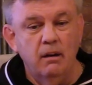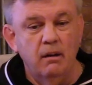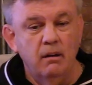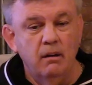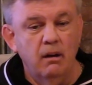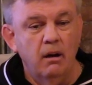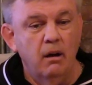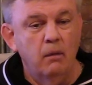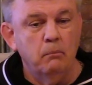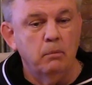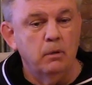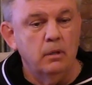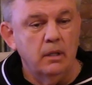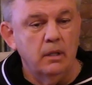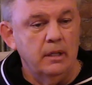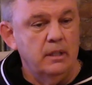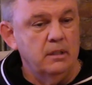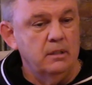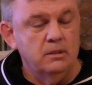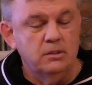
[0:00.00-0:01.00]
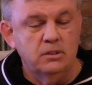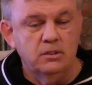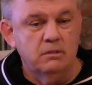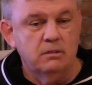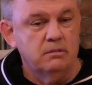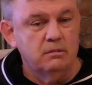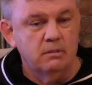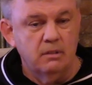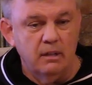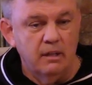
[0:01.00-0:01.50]
humbly
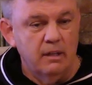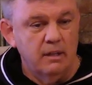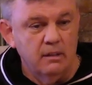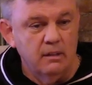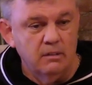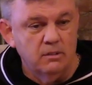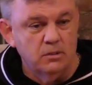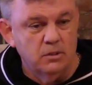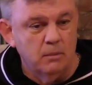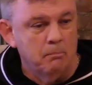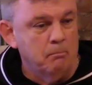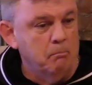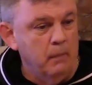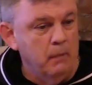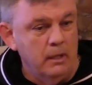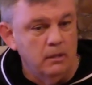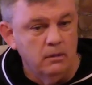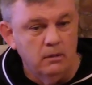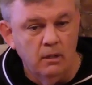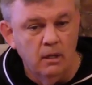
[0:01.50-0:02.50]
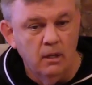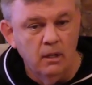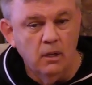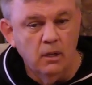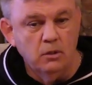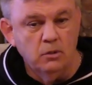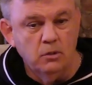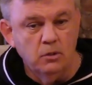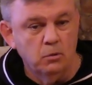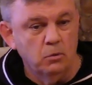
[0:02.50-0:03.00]
uh, submit
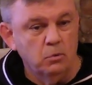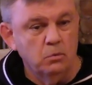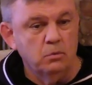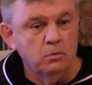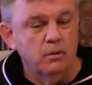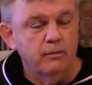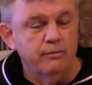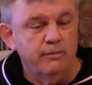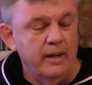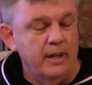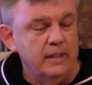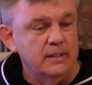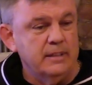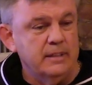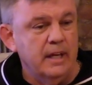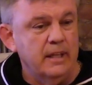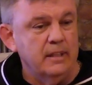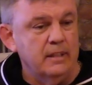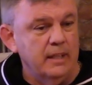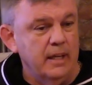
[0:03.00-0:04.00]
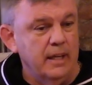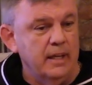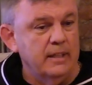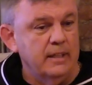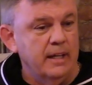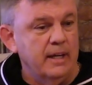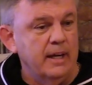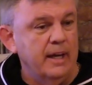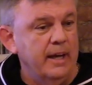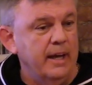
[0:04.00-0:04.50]
to the fans out there
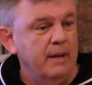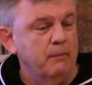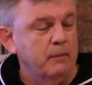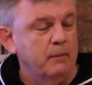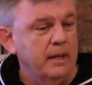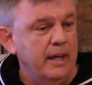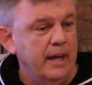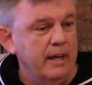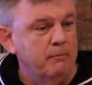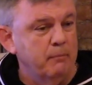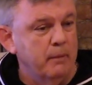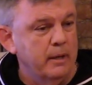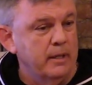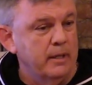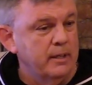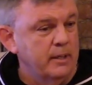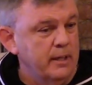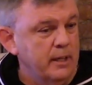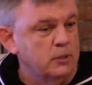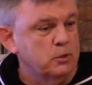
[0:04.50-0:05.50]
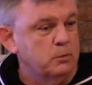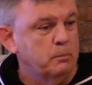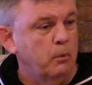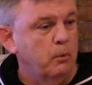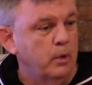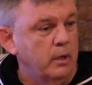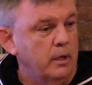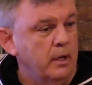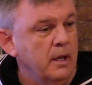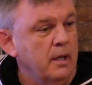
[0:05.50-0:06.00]
that I am a caveman in their
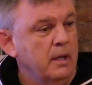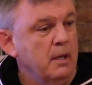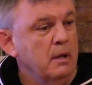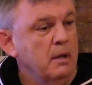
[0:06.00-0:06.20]
sport,